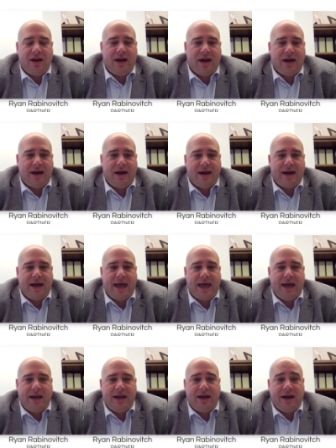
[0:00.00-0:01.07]

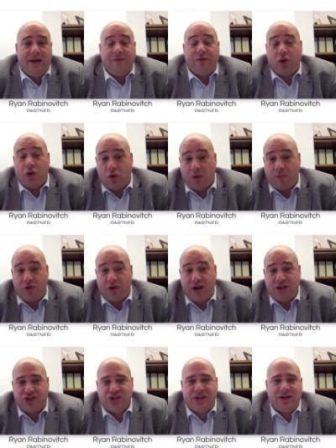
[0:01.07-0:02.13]
And if you're a
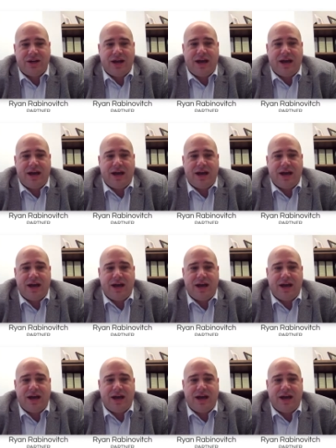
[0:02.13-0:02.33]
corporation.